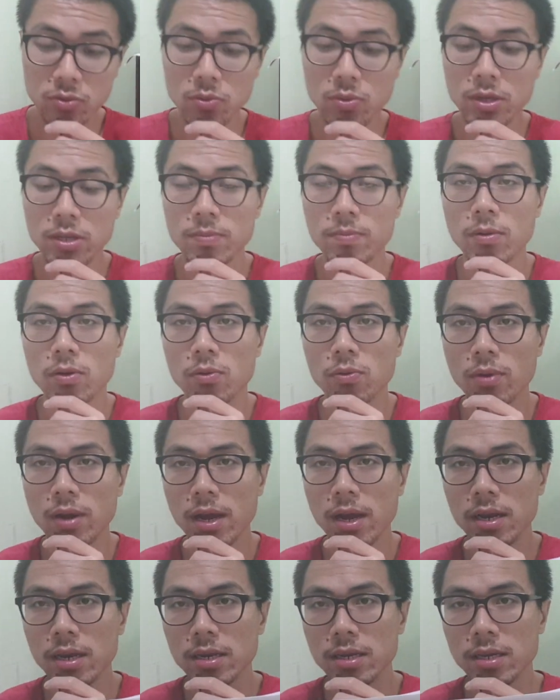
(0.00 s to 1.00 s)
towards
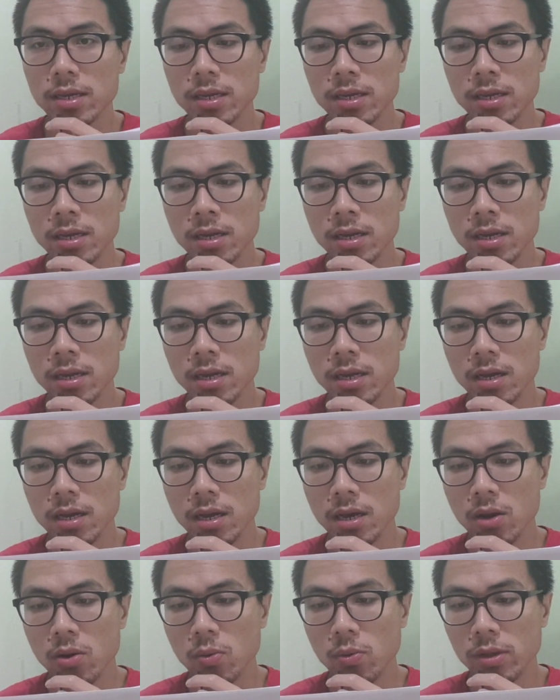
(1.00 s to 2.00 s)
morality
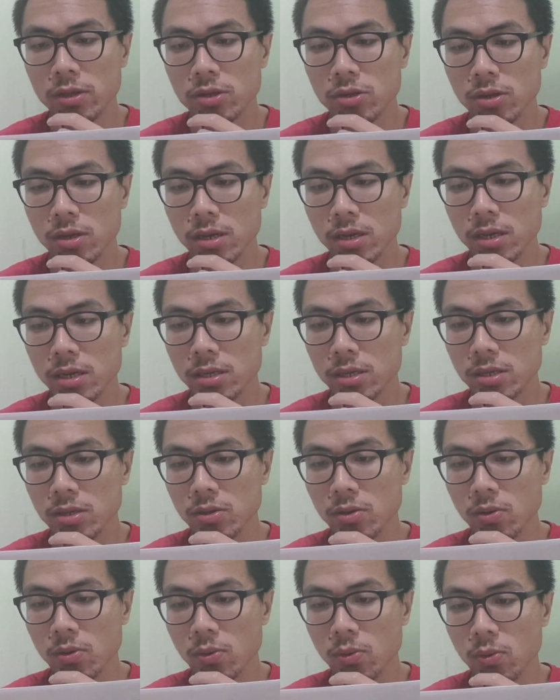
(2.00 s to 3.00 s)
which is
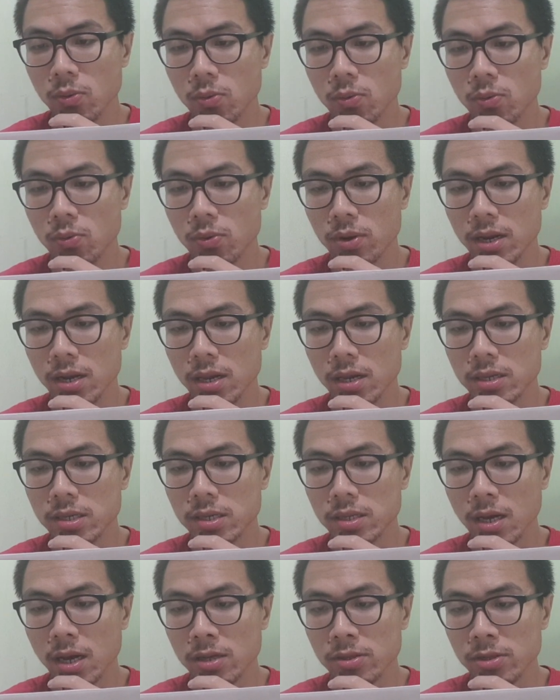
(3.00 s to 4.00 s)
really
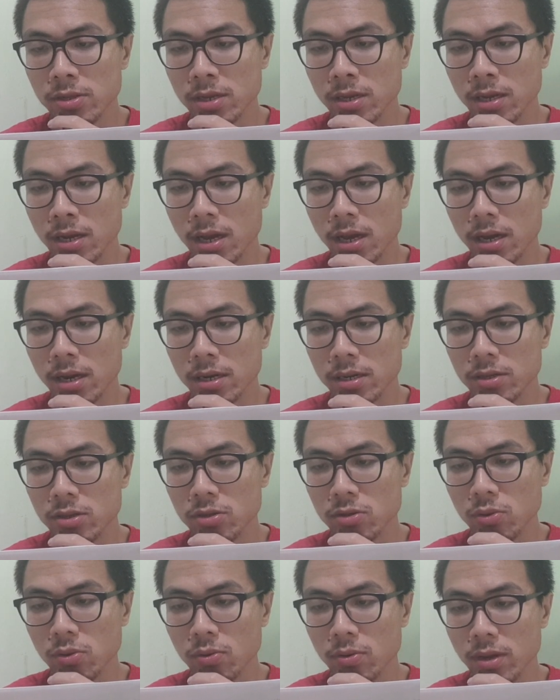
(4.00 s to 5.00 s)
startling at
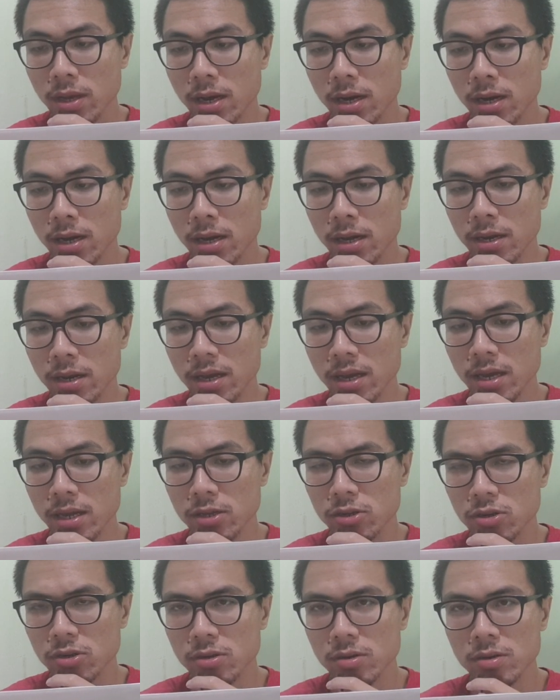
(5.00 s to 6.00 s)
so young an
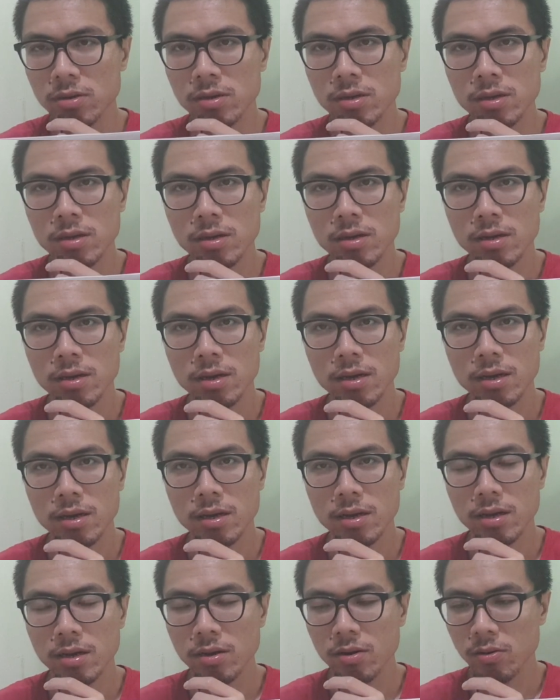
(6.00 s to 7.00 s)
age.
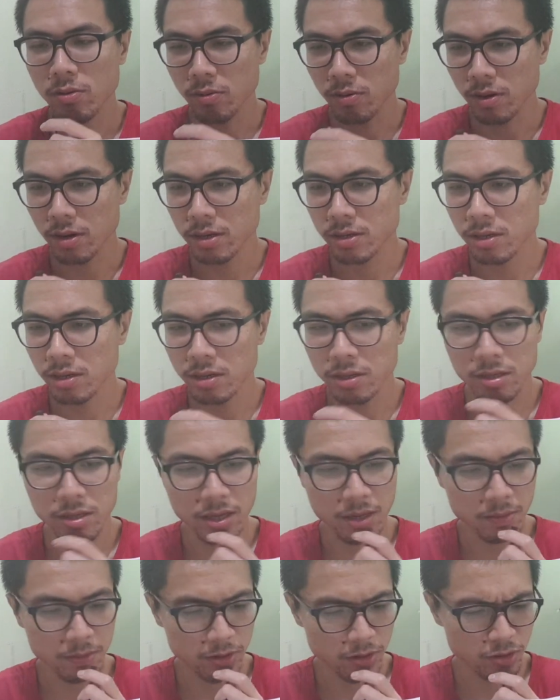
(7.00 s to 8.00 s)
Oh, Hitler
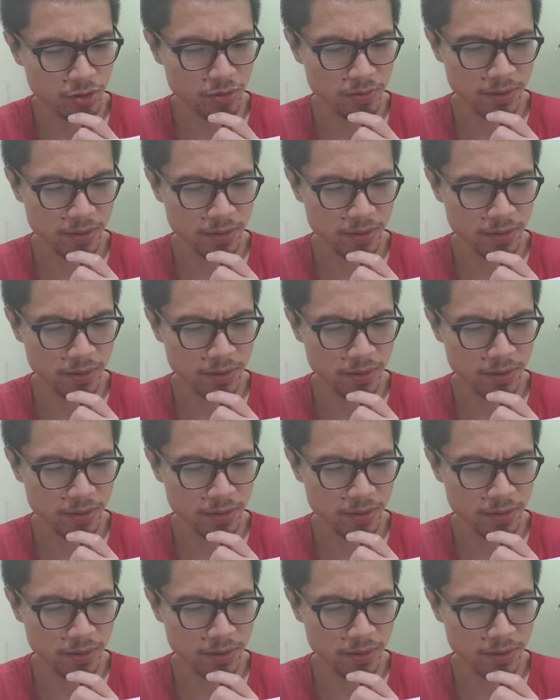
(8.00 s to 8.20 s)
seemed